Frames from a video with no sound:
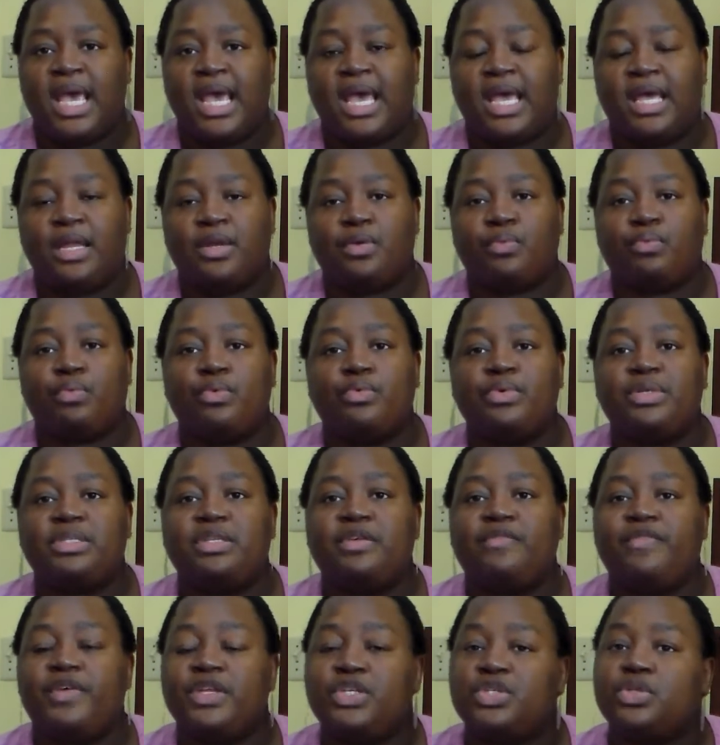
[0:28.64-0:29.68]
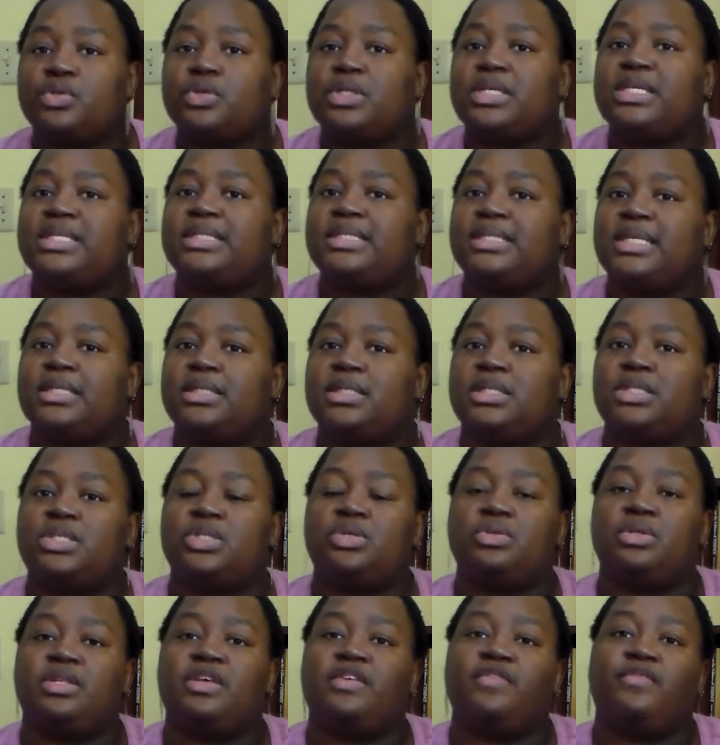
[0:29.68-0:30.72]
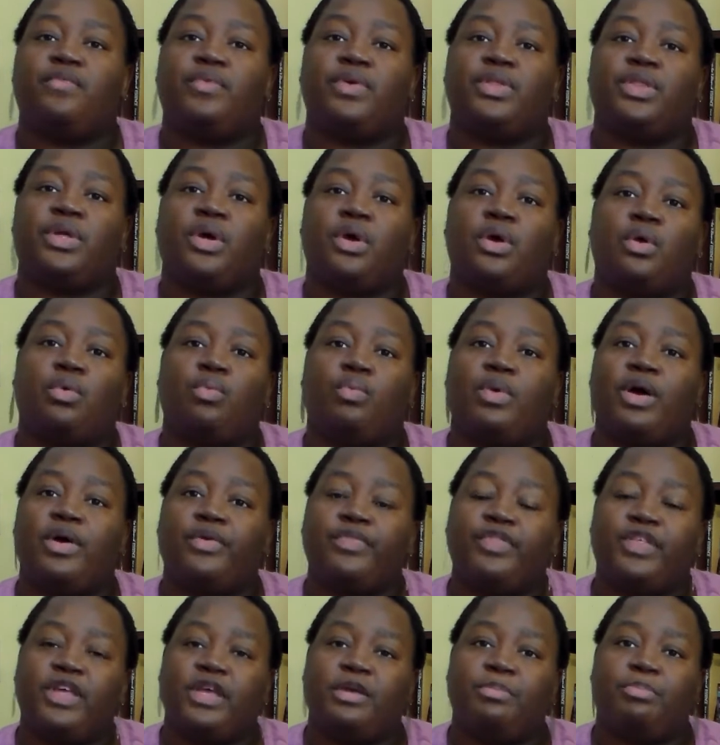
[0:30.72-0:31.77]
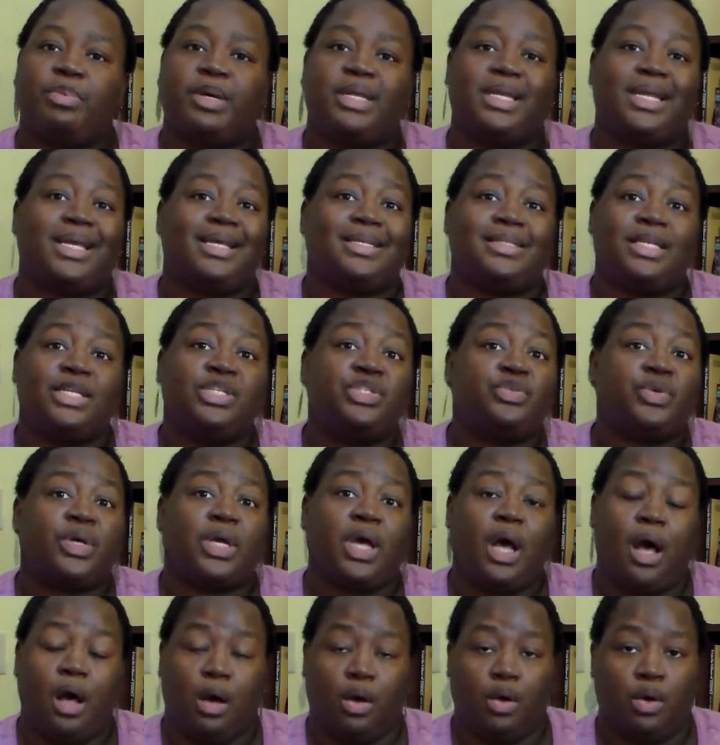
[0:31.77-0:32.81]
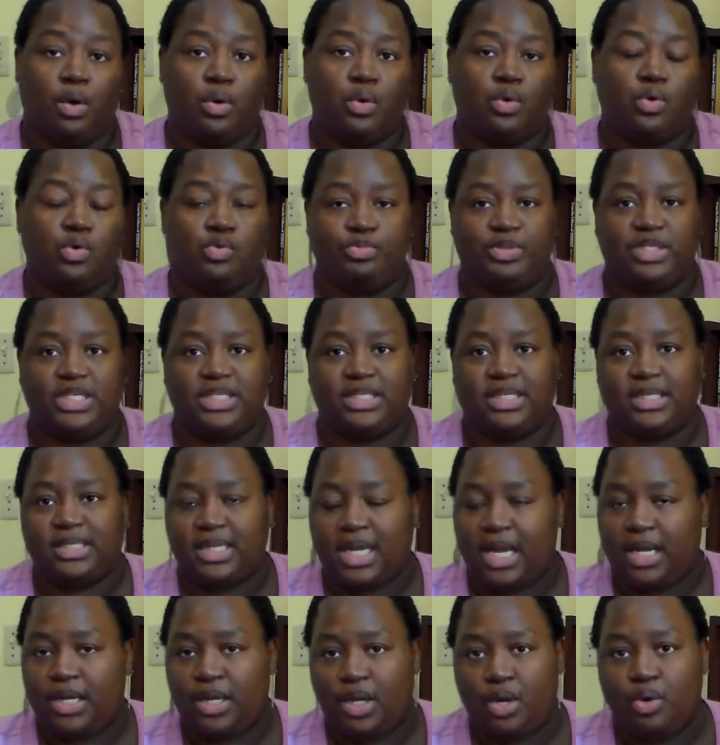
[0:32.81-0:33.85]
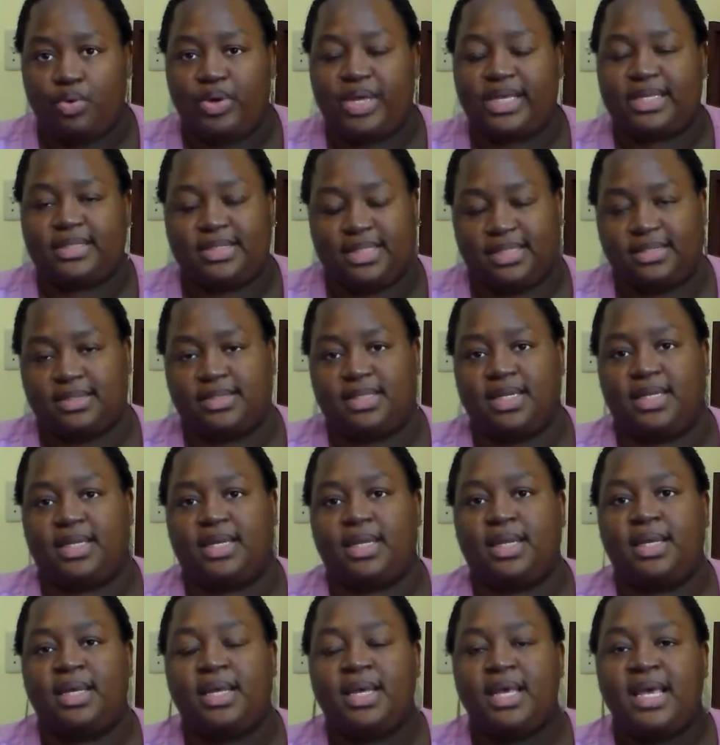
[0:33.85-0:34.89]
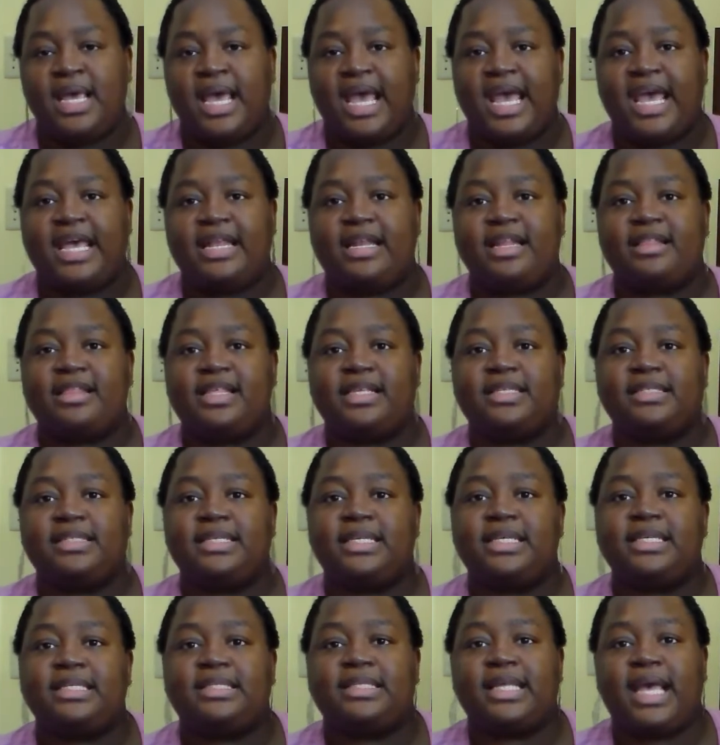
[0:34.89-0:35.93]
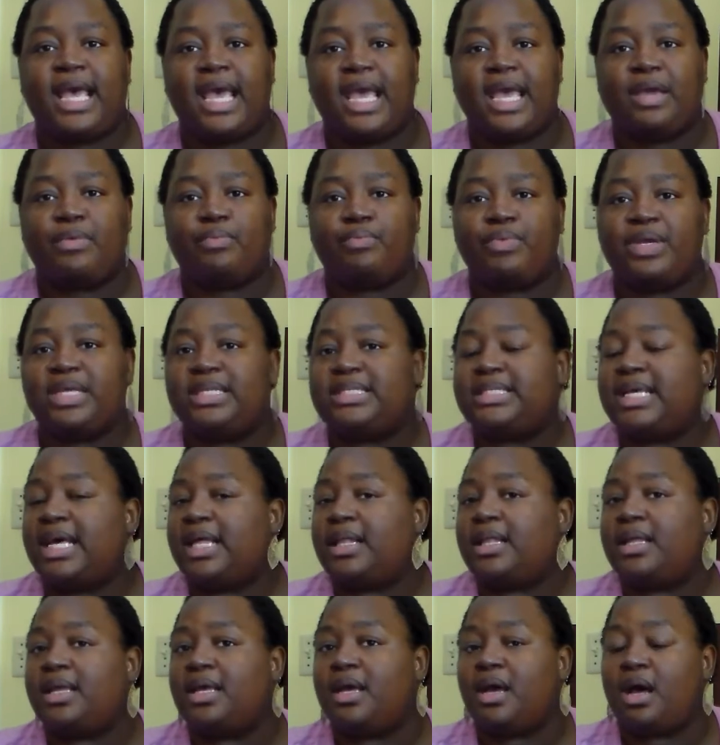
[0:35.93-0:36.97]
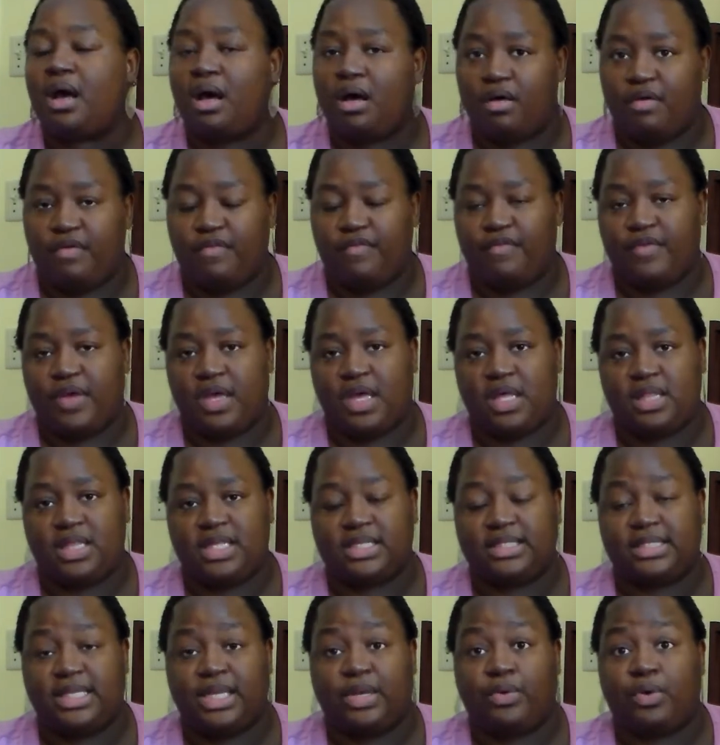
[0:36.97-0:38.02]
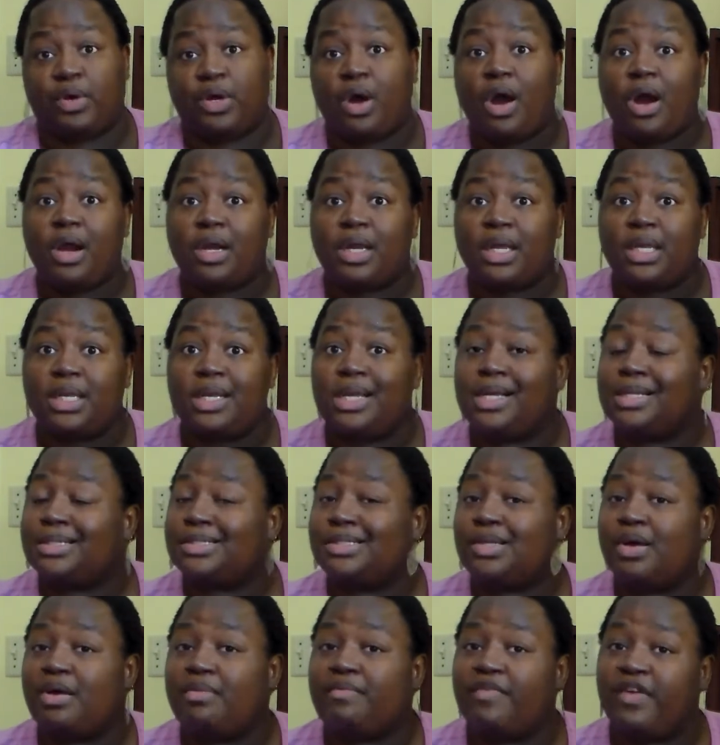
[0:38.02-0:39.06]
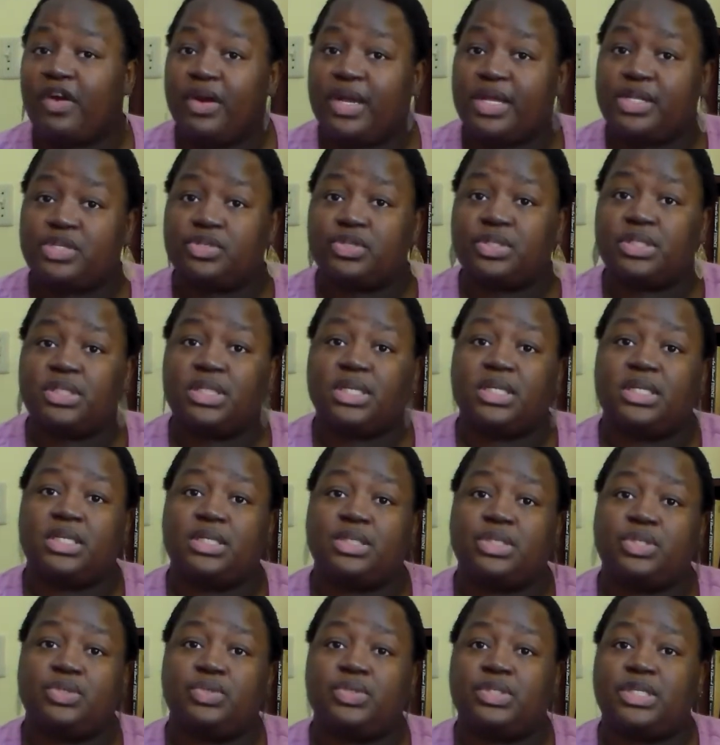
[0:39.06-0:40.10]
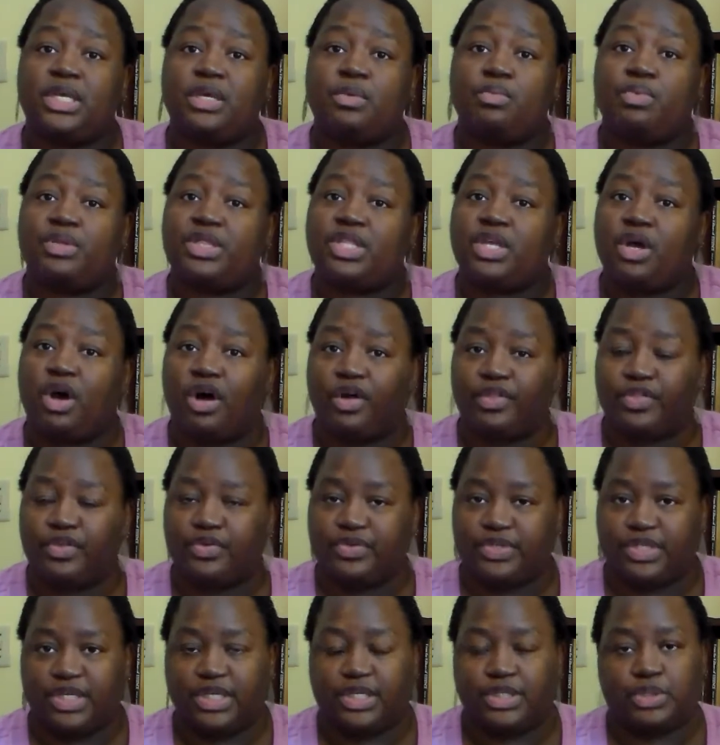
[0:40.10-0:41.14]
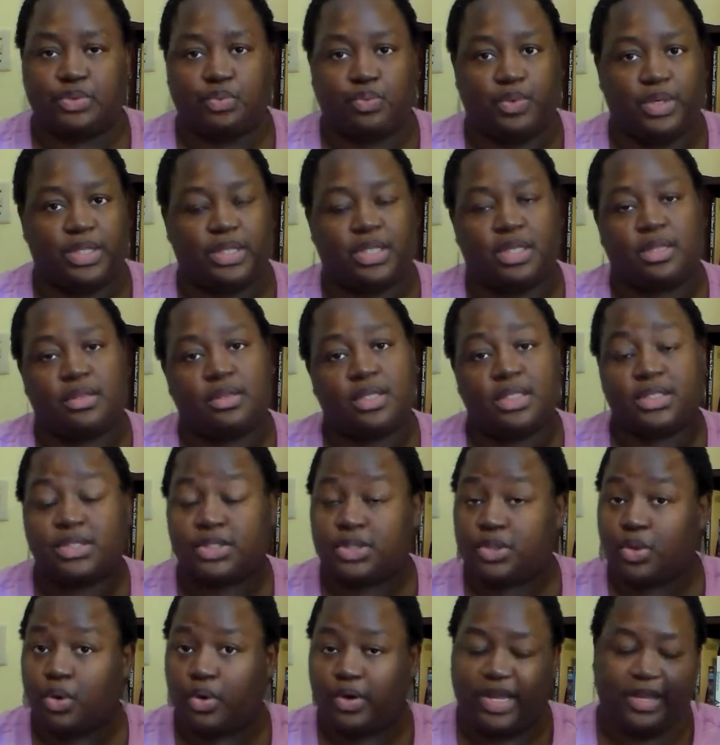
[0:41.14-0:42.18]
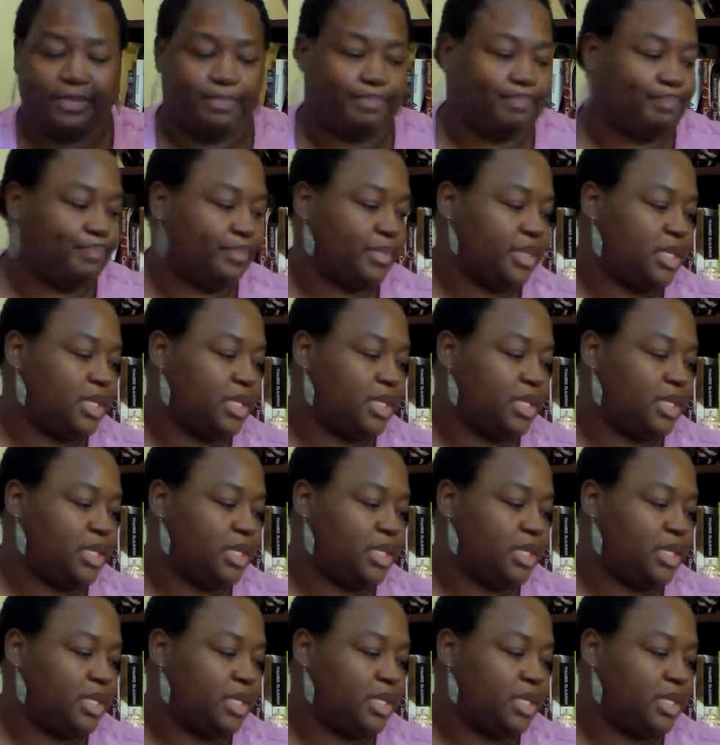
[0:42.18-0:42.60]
And Rue is eventually sent to live with her wealthy but eccentric uncle whom she did not know existed. And this is a retelling of The Secret Garden, so I'm very interested to see what the author does with the story.